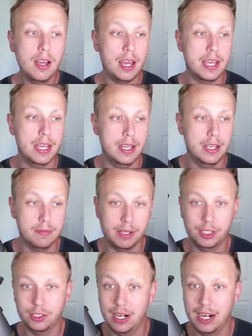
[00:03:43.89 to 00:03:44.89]
and making
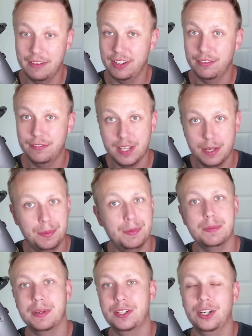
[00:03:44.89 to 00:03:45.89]
sure I have enough supplements,
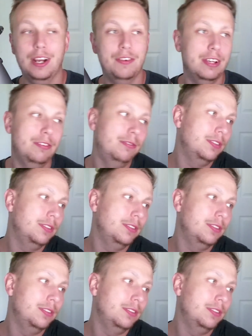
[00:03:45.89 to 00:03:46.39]
make sure I have enough,